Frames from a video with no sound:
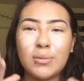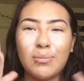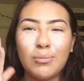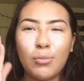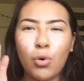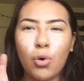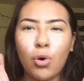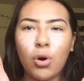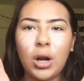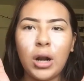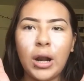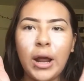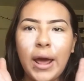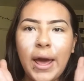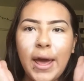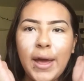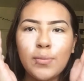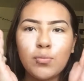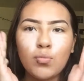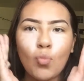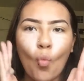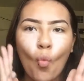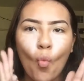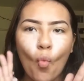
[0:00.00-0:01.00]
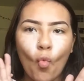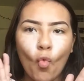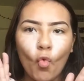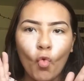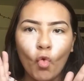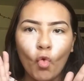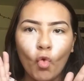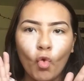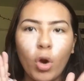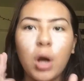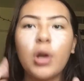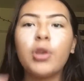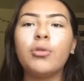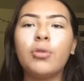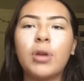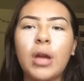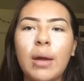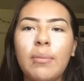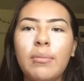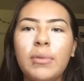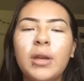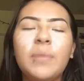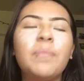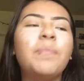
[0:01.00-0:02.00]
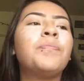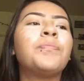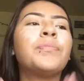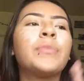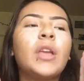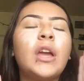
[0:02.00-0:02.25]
more like, you get me?